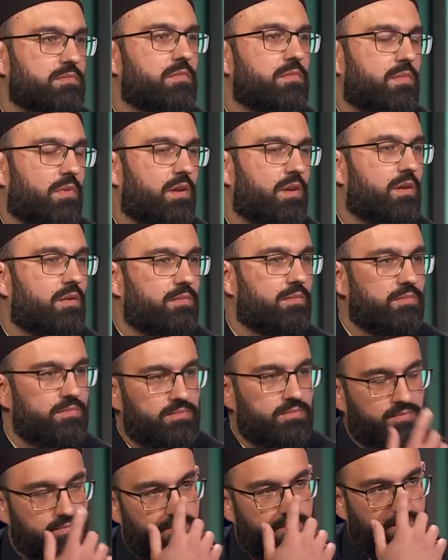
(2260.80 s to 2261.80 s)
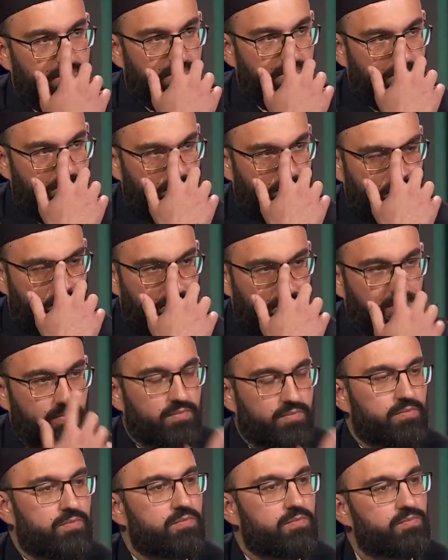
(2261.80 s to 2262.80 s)
So they are confining
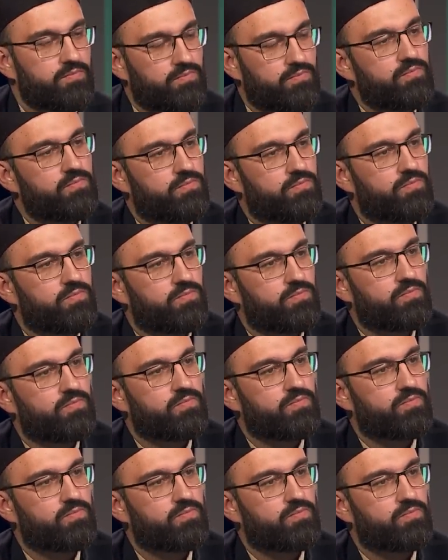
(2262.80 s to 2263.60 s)
Allah to